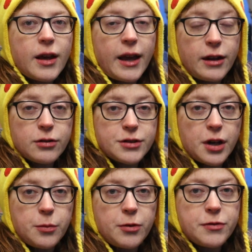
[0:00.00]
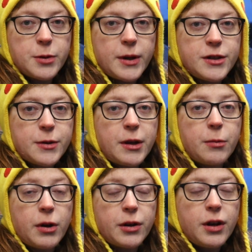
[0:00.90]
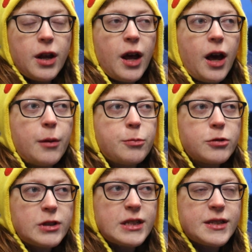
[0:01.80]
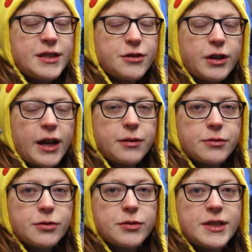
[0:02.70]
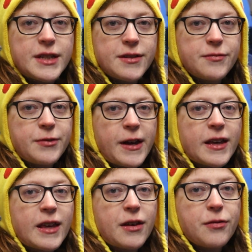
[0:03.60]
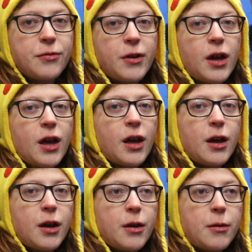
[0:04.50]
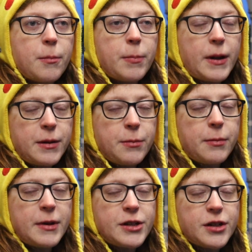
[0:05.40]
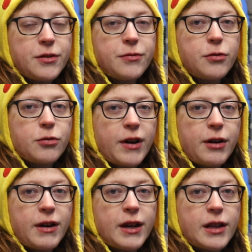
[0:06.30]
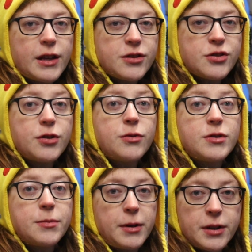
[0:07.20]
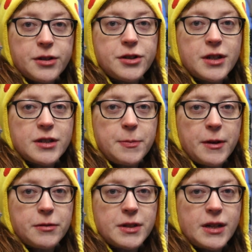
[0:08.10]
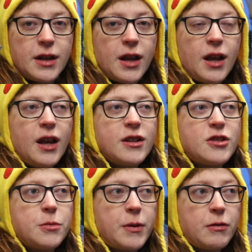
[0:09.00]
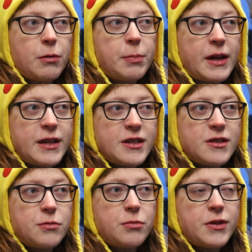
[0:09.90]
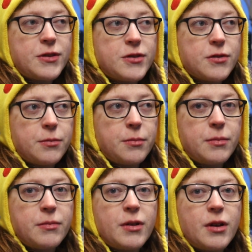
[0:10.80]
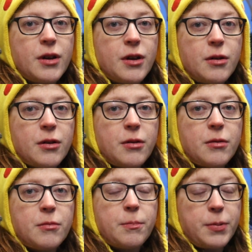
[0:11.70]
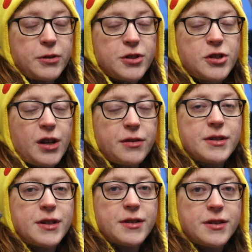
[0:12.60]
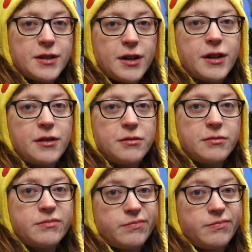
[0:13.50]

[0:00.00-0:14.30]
In October of 2021, Broadland District Council did in fact give planning permission for Greater Anglia to demolish this building to be replaced with some bus shelter style